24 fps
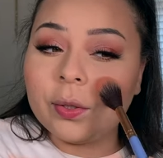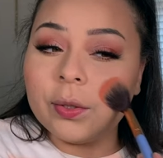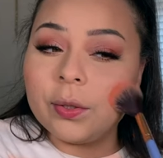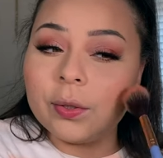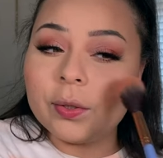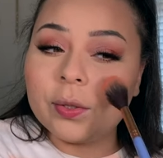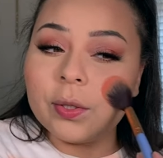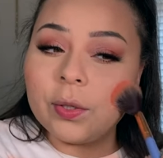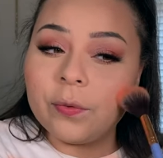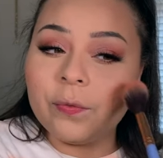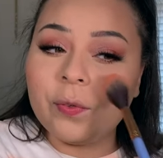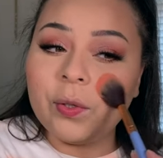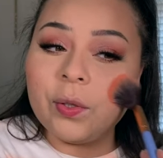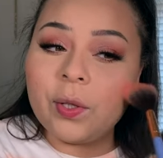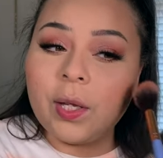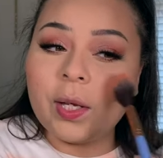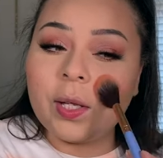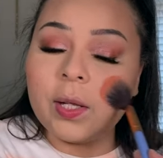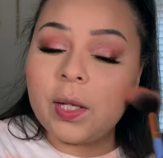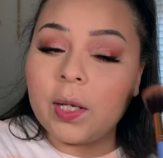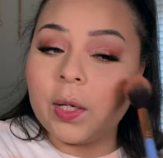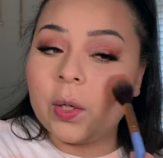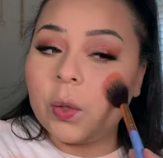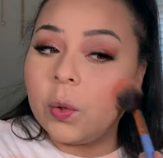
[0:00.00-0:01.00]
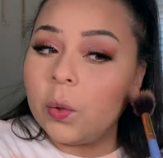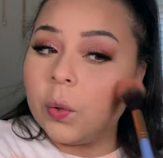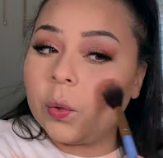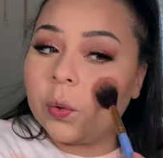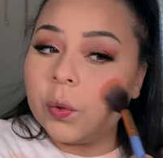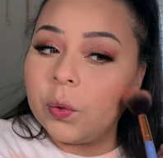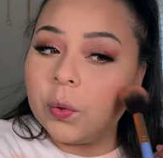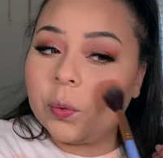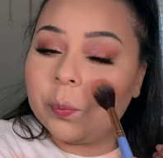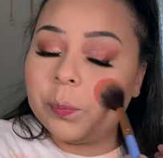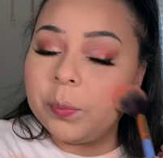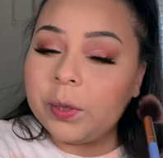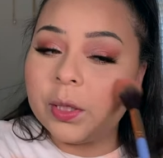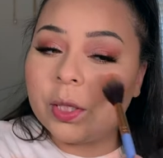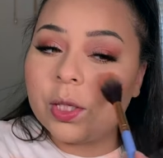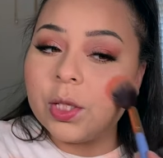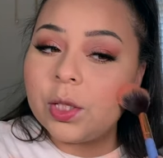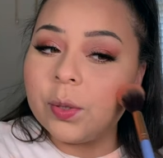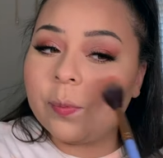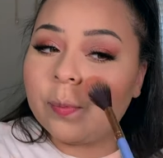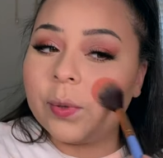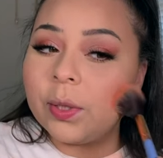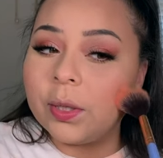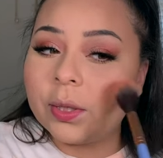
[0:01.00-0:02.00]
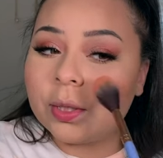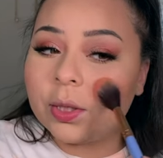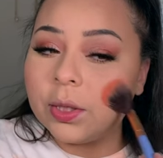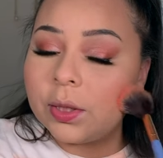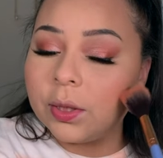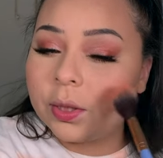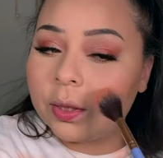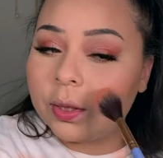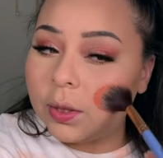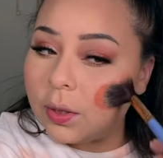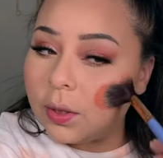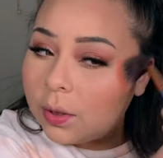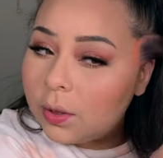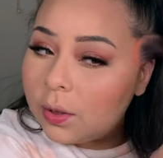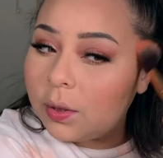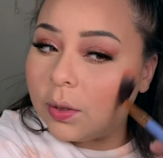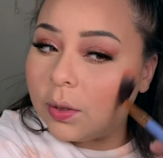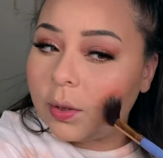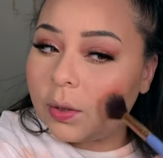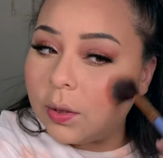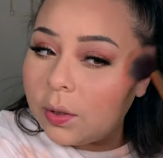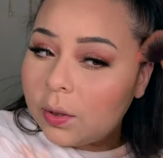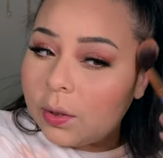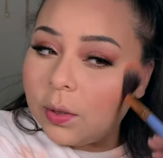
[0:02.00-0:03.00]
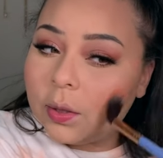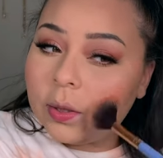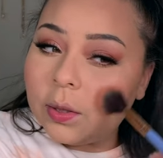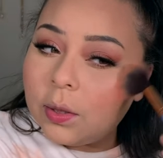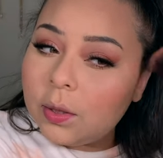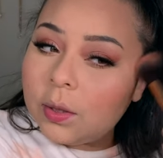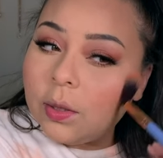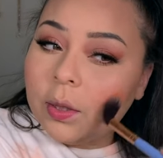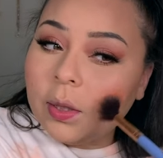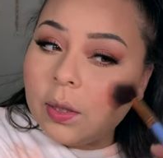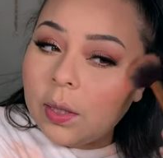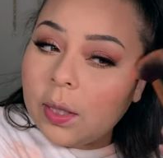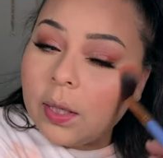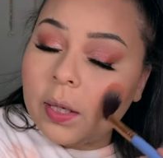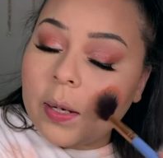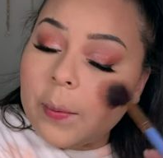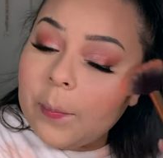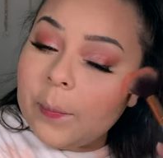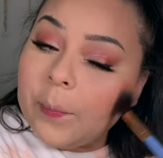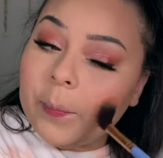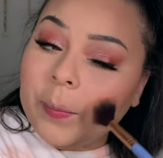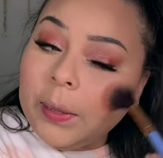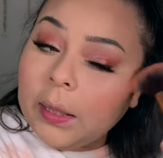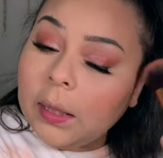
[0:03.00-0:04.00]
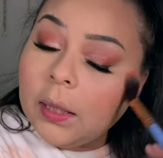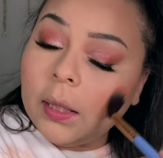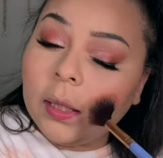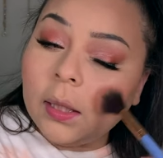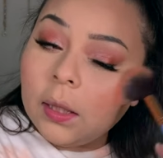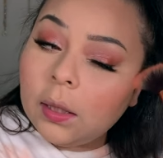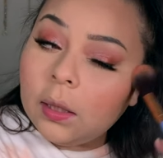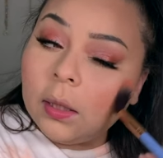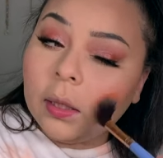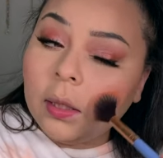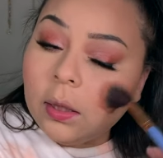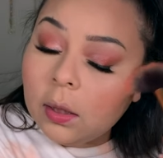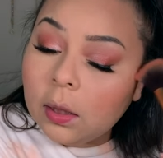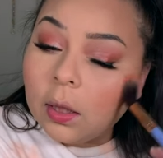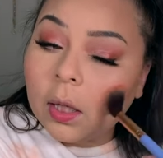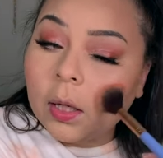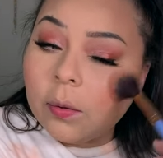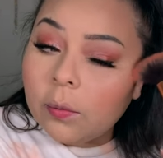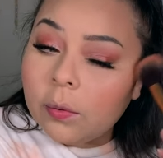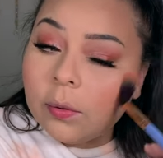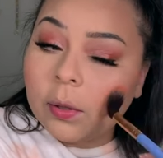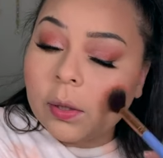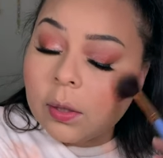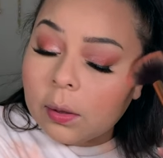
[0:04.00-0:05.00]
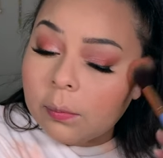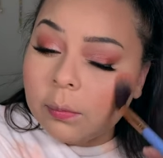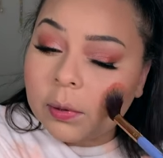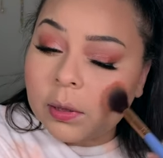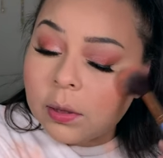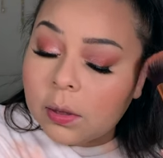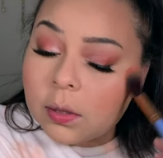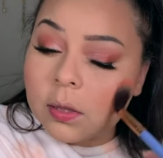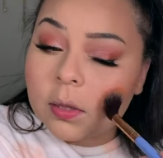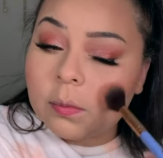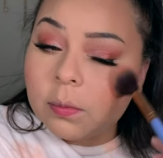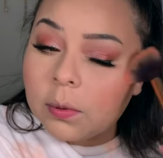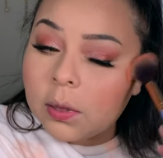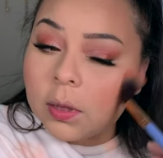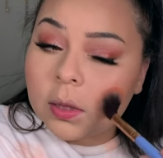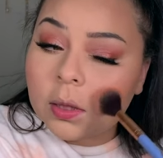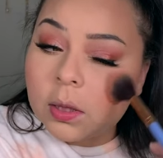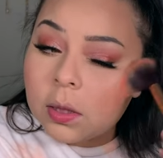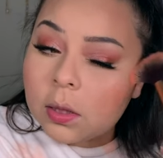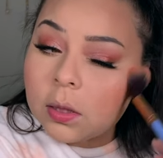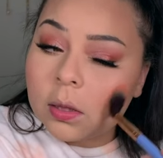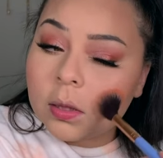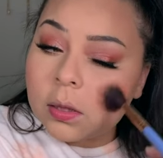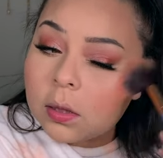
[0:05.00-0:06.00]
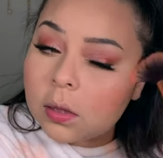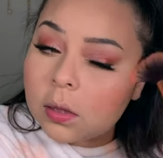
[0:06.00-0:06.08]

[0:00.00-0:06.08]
So if you like like coral peachy blushes like me, I would recommend this blush.